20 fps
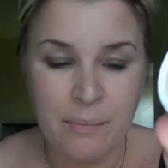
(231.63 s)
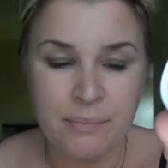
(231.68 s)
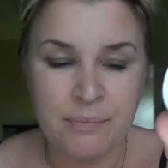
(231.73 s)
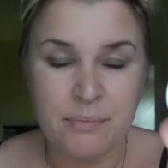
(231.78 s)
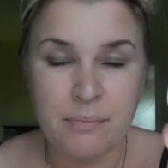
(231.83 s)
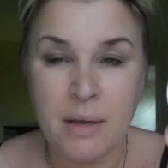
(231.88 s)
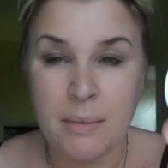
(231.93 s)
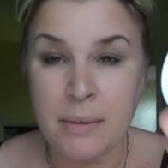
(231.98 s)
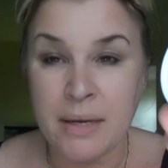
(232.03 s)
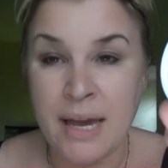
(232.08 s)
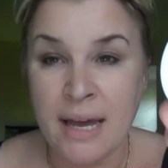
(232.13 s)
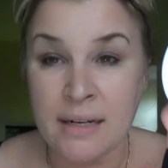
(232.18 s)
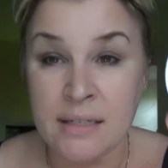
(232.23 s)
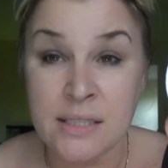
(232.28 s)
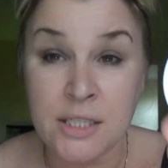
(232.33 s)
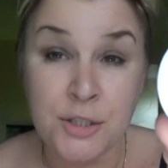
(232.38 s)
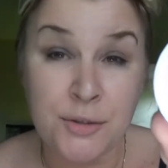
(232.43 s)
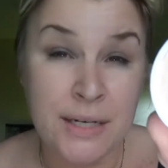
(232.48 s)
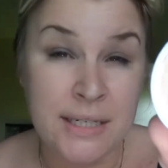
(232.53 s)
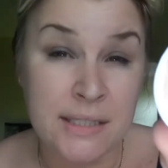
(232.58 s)
maybe add as a
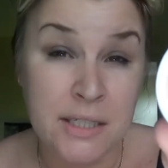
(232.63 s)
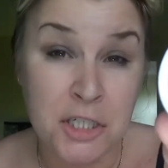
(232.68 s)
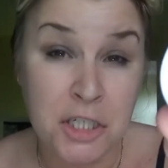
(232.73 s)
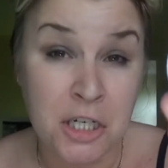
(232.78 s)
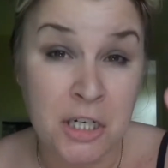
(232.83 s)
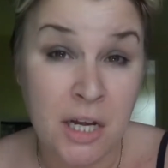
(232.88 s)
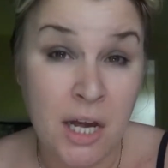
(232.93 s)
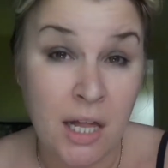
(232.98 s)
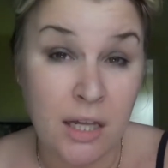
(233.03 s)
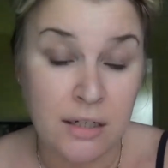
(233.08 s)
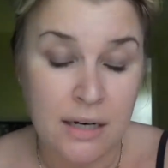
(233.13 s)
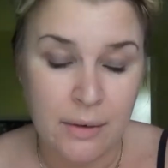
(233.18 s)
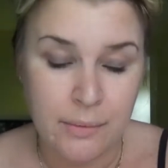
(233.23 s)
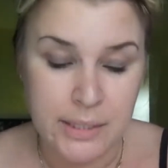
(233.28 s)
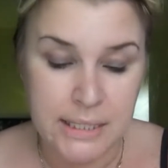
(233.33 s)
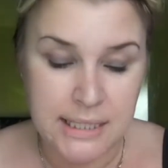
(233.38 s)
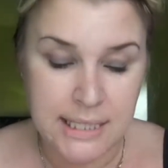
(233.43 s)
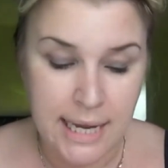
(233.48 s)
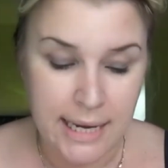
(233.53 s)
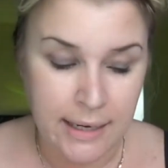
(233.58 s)
transition color, I would
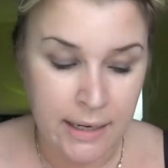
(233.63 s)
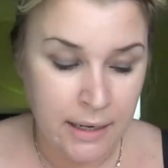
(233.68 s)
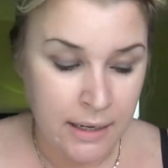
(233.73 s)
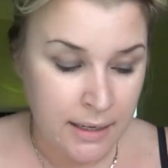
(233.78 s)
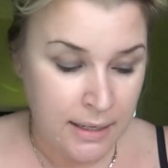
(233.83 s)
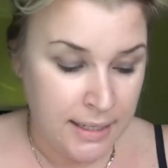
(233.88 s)
say.